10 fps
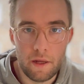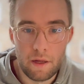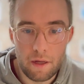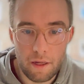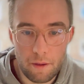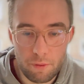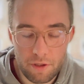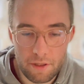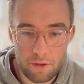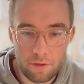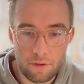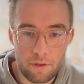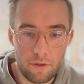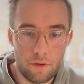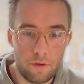a potential
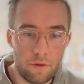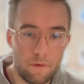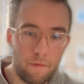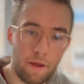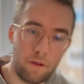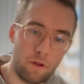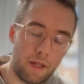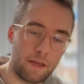like you